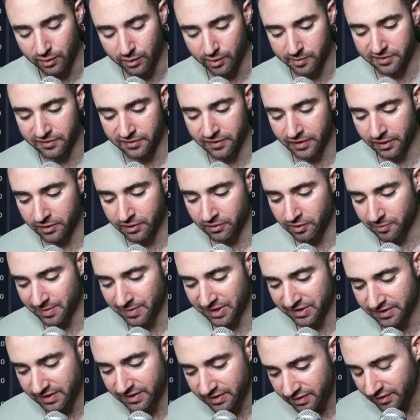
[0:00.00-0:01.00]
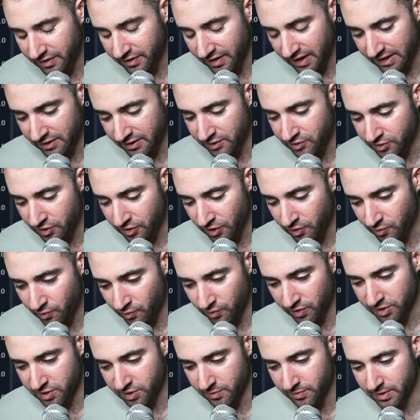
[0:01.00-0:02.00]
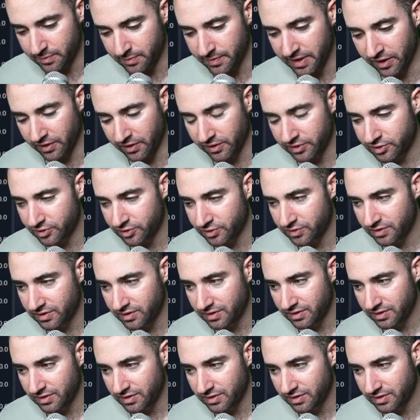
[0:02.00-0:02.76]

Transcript: want to be very clear about this. I don't want to be bearish.